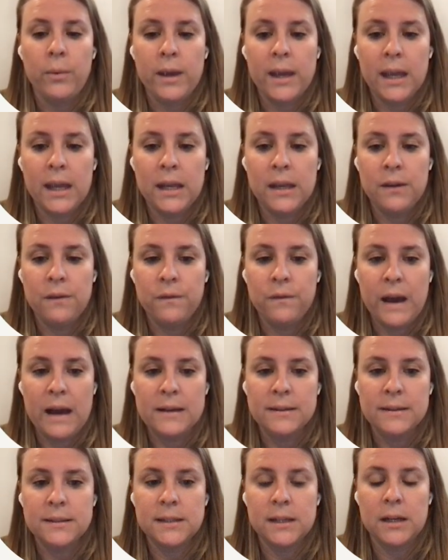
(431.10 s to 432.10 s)
we can
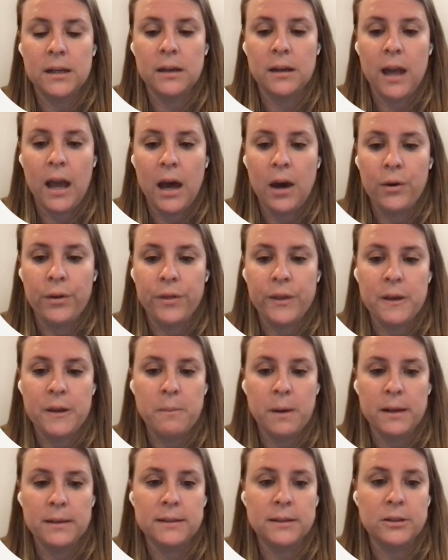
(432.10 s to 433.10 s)
invest in healthy
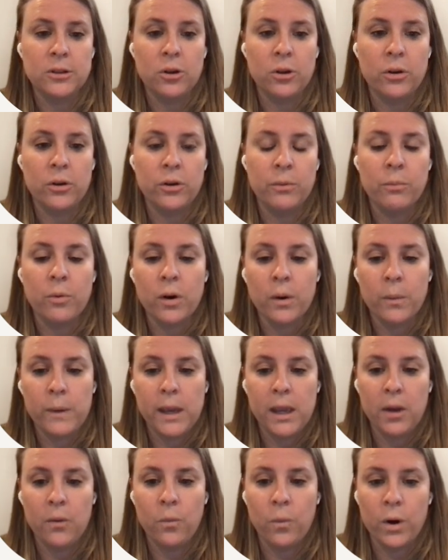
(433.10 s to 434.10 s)
muscle, the more we
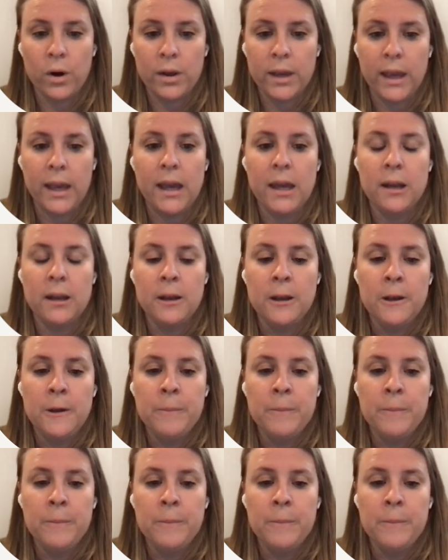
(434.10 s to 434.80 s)
can work it,